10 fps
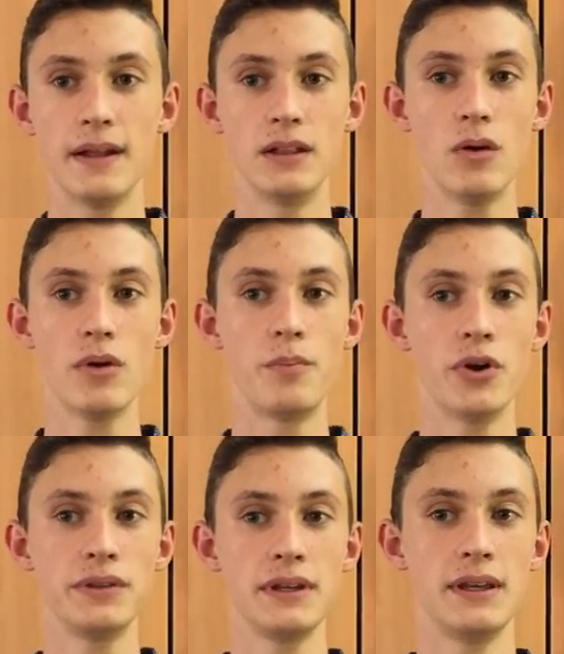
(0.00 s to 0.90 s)
Lower
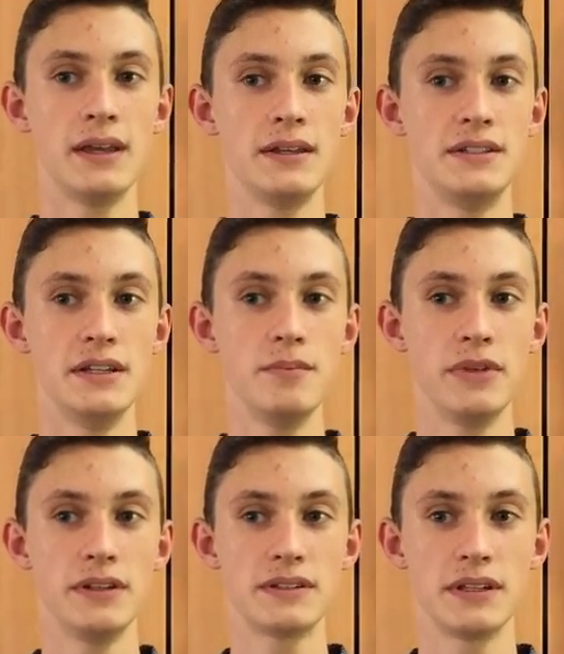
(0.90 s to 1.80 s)
bonding energy
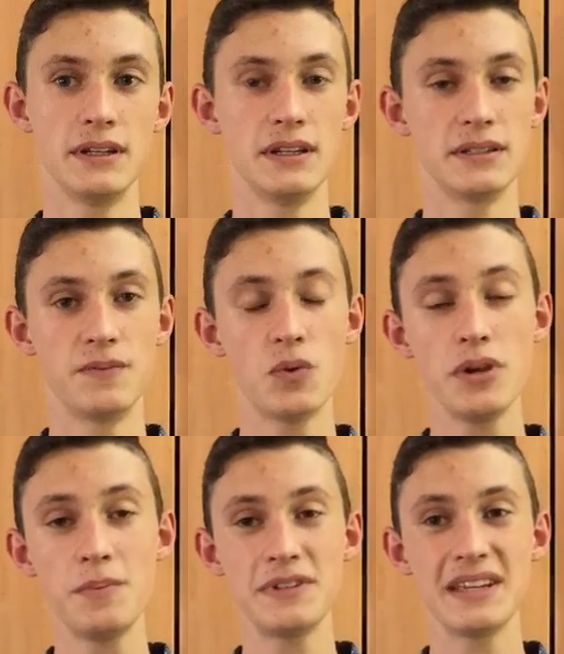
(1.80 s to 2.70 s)
means that it has a
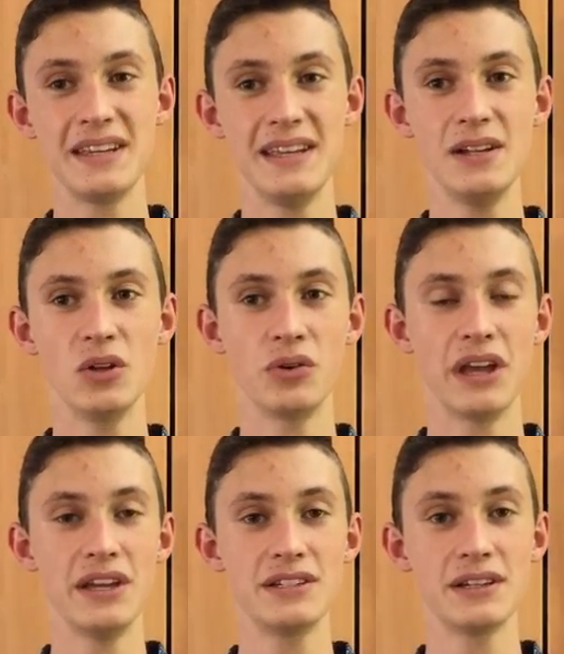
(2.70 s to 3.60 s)
40%
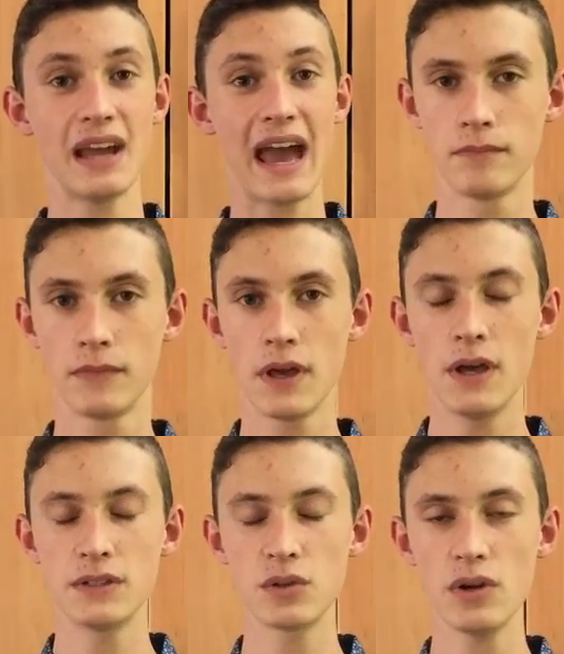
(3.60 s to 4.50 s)
elongation,
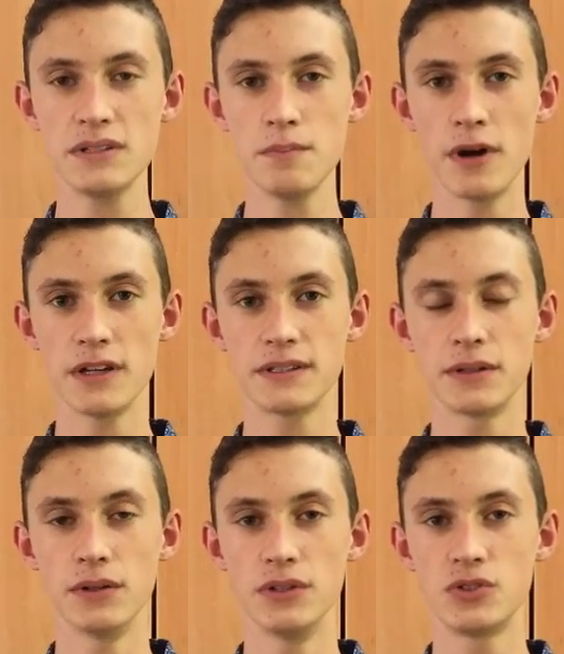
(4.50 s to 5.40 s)
so as a
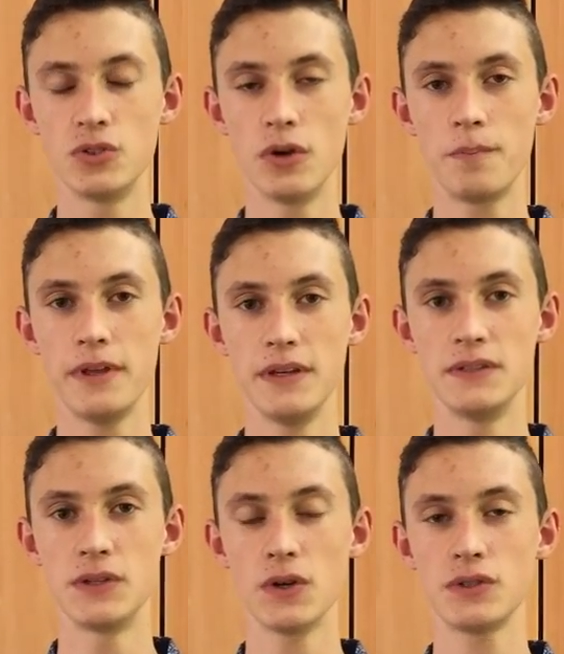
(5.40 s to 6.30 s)
bicycle it should not be
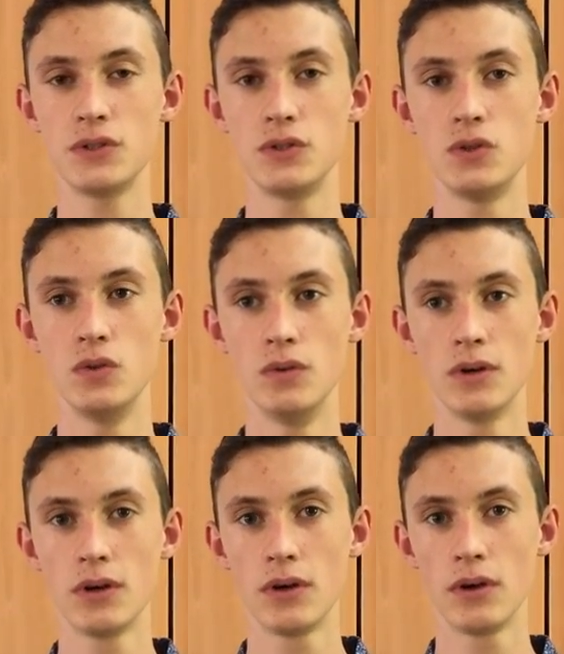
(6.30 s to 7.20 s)
exerted to
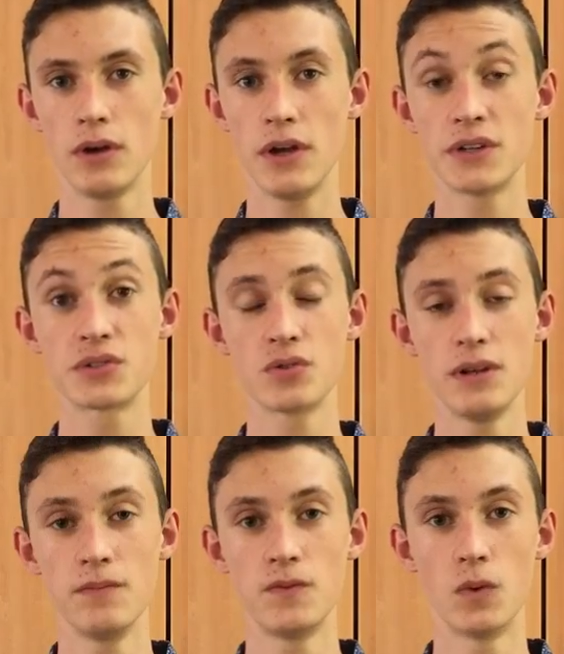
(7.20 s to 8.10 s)

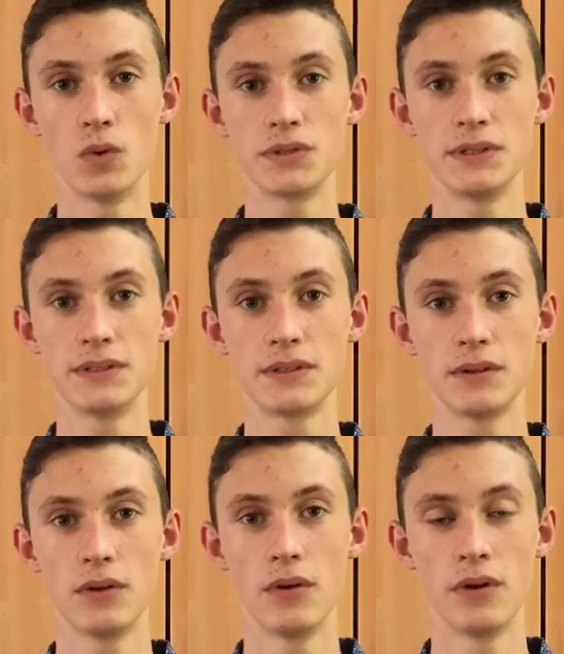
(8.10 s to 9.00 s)
extreme forces
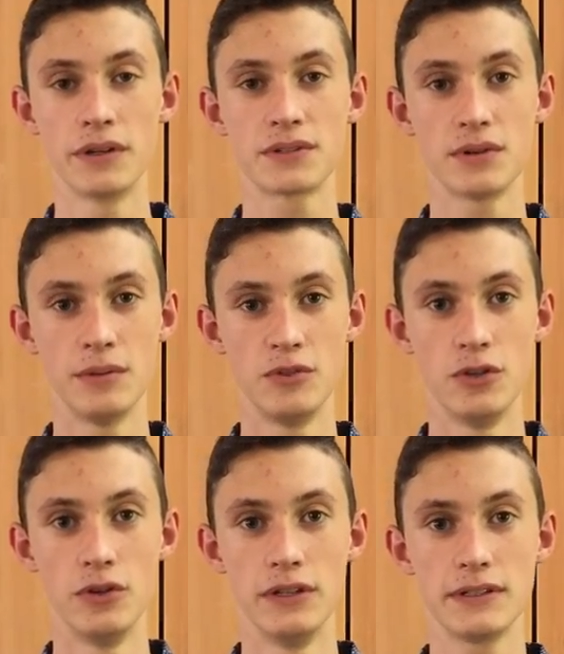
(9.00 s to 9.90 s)
or extreme
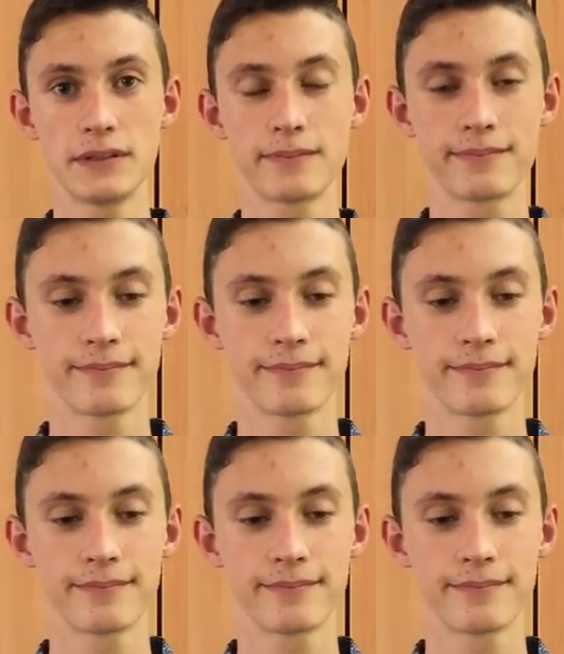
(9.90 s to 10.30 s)
duties.